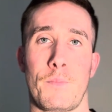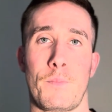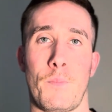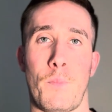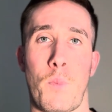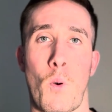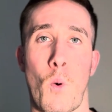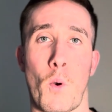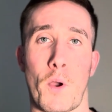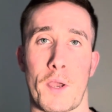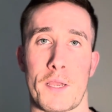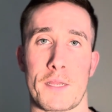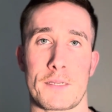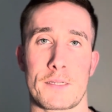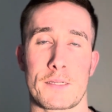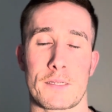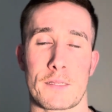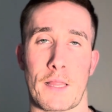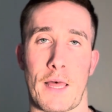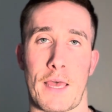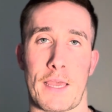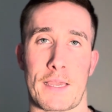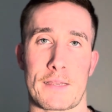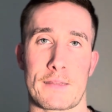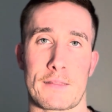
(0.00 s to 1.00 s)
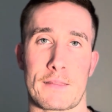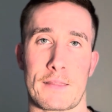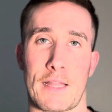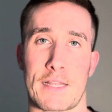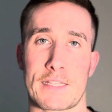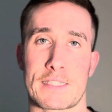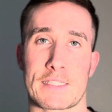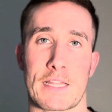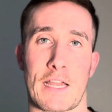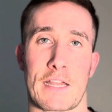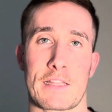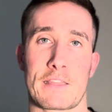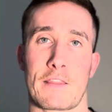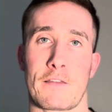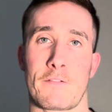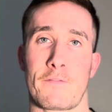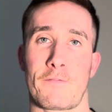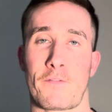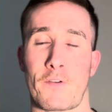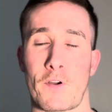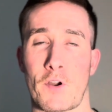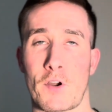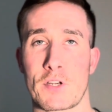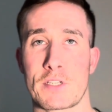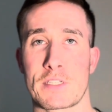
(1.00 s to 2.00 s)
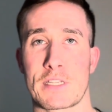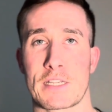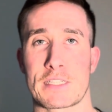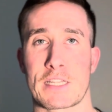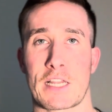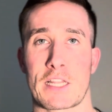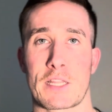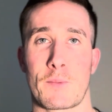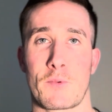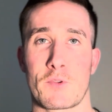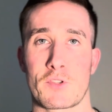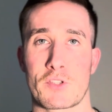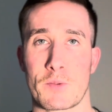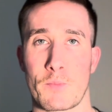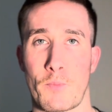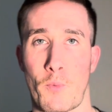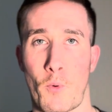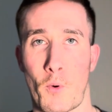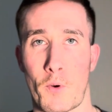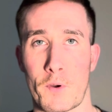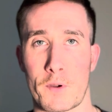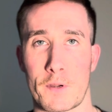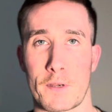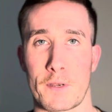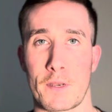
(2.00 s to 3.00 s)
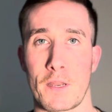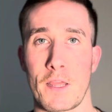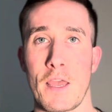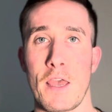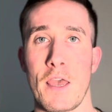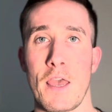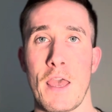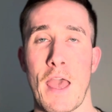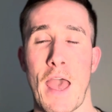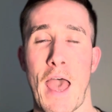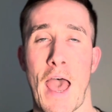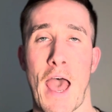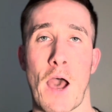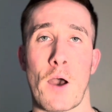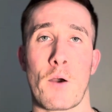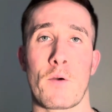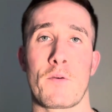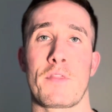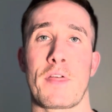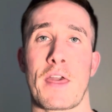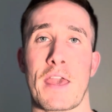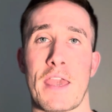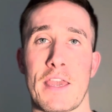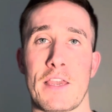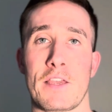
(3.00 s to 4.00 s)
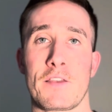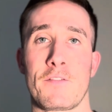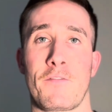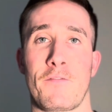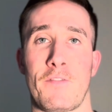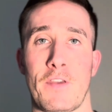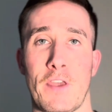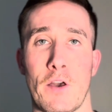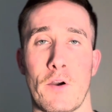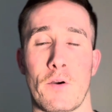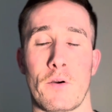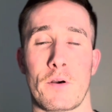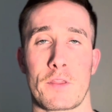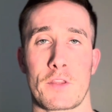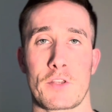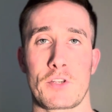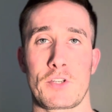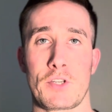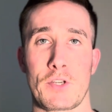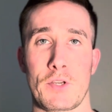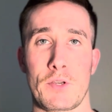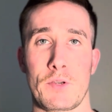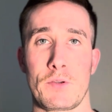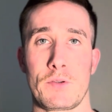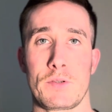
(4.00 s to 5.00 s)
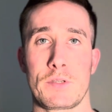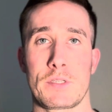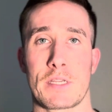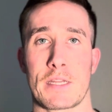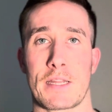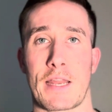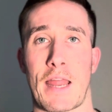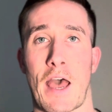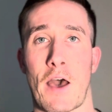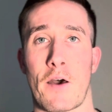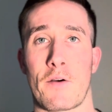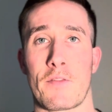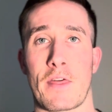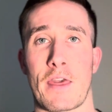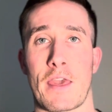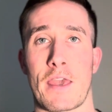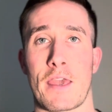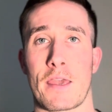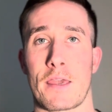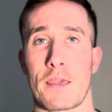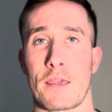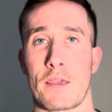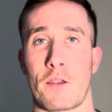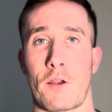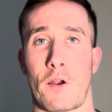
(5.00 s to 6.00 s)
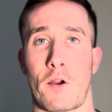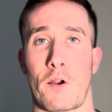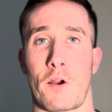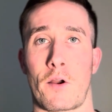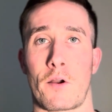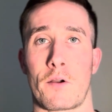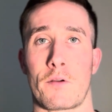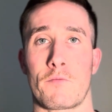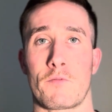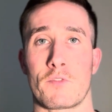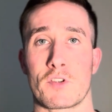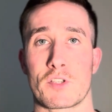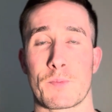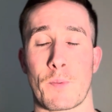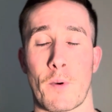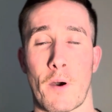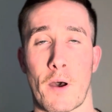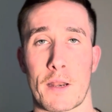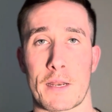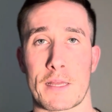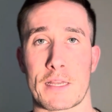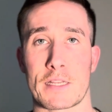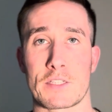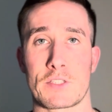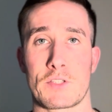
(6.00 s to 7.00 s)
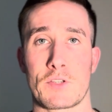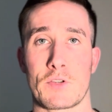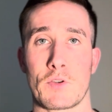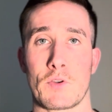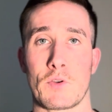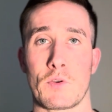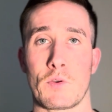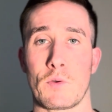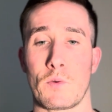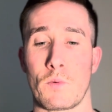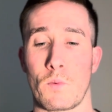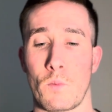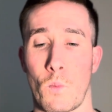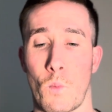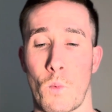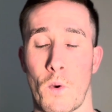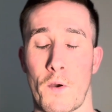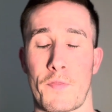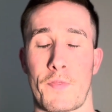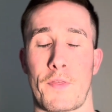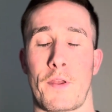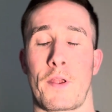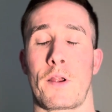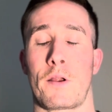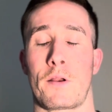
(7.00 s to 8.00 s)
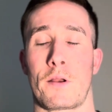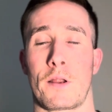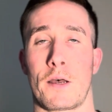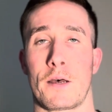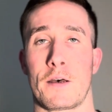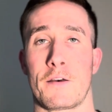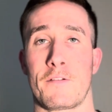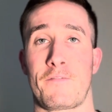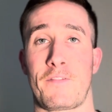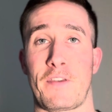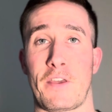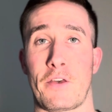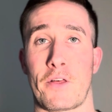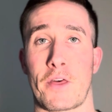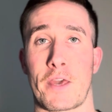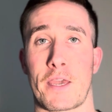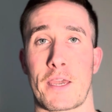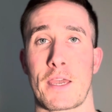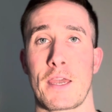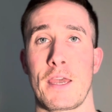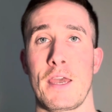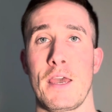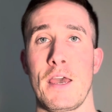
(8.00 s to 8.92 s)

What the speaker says: point. Like, that's not the first, that's not the most important. How they feel in the shoes and how they are responding to what they're feeling,